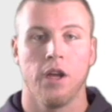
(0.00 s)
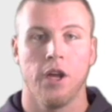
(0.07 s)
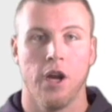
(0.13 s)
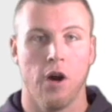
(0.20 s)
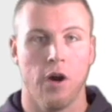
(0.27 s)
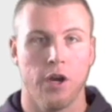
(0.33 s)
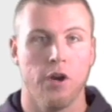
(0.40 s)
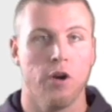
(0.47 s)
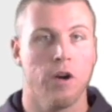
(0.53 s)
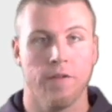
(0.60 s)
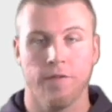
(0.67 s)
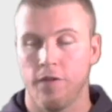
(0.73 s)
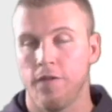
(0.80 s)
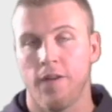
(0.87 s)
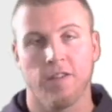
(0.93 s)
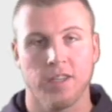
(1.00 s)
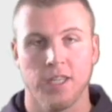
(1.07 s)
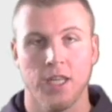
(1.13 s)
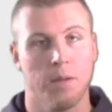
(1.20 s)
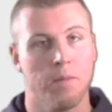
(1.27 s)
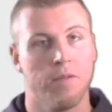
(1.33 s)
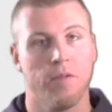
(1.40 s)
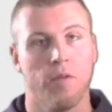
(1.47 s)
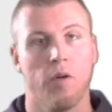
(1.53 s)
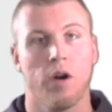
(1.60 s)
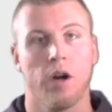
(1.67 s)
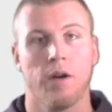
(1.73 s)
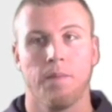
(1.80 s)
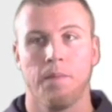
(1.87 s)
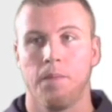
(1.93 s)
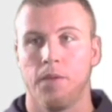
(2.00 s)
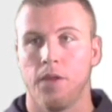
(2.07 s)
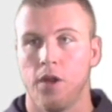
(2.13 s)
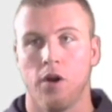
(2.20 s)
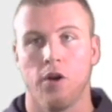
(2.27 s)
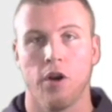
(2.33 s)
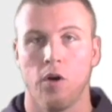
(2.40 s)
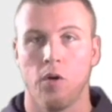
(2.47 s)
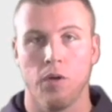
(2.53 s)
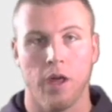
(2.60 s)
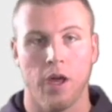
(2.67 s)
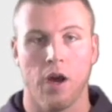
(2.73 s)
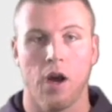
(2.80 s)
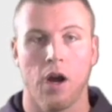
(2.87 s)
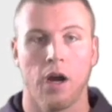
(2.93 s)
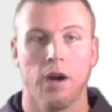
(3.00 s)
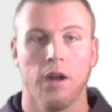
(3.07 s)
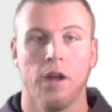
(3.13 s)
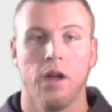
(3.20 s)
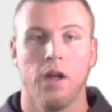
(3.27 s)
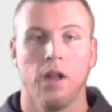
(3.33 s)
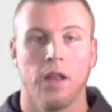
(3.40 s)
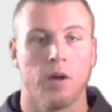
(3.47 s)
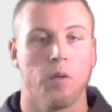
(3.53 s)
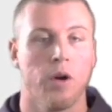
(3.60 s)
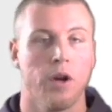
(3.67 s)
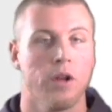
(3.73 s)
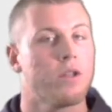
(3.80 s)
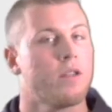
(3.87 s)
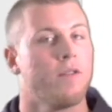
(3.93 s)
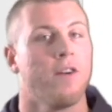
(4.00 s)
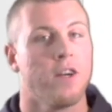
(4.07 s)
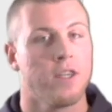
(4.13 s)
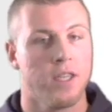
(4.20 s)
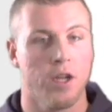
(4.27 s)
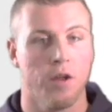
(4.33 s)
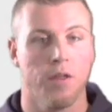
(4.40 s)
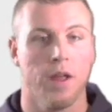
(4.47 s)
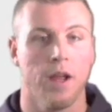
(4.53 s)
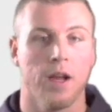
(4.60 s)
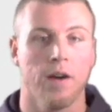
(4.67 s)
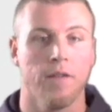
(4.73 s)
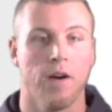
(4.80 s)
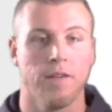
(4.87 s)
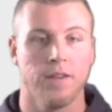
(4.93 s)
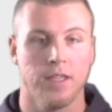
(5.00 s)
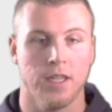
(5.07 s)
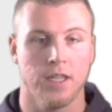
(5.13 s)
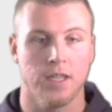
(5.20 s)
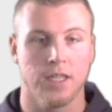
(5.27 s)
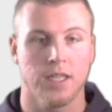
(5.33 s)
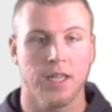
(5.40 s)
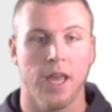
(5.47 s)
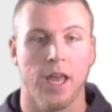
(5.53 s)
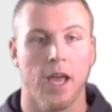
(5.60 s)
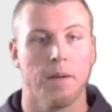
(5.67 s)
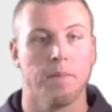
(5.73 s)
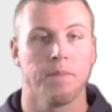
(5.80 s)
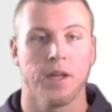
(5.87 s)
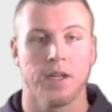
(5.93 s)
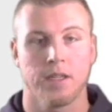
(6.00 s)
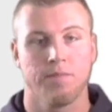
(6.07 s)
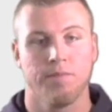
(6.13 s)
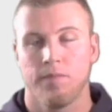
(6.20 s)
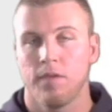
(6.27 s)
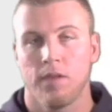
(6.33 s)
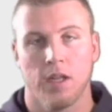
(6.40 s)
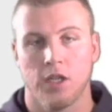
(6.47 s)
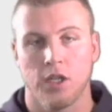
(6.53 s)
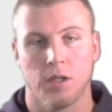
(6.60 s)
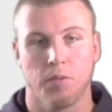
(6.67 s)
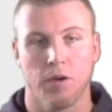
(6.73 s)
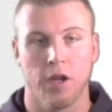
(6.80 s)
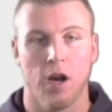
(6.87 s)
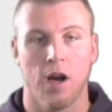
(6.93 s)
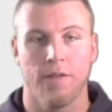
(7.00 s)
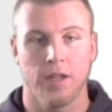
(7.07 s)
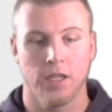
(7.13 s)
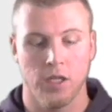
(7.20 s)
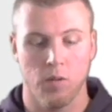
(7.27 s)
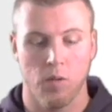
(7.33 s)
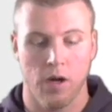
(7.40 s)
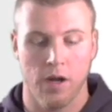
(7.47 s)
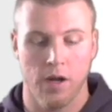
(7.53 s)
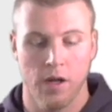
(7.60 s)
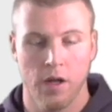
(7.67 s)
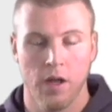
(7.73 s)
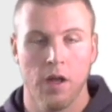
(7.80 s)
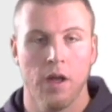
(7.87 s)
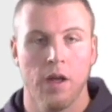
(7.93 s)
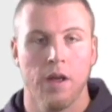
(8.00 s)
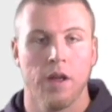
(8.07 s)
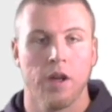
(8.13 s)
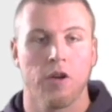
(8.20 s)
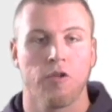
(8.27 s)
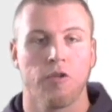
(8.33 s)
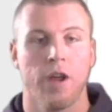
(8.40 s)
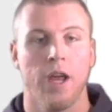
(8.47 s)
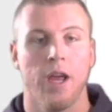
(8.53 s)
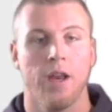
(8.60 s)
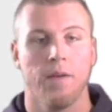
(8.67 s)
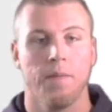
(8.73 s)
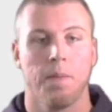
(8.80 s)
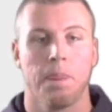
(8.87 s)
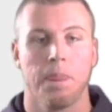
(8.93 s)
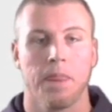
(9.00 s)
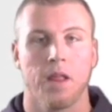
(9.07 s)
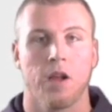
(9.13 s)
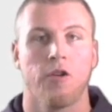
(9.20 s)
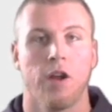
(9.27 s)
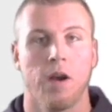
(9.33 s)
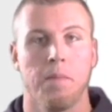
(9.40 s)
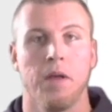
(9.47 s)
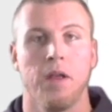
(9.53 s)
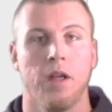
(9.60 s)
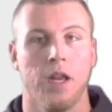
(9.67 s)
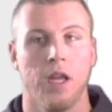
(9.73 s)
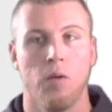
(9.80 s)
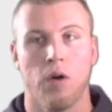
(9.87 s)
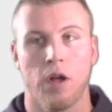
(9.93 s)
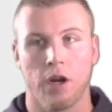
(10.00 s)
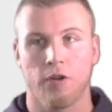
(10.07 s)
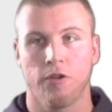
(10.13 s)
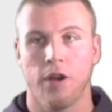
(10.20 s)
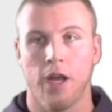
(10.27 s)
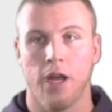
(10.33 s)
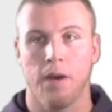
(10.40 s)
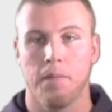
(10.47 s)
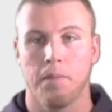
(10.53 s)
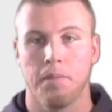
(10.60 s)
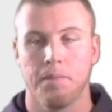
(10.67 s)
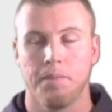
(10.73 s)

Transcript: and you've never seen them before, you don't know who they are. Like, what's the first thing you think of? Obviously, it's a scam. That's just pretty obvious. You want to create credibility. You want to create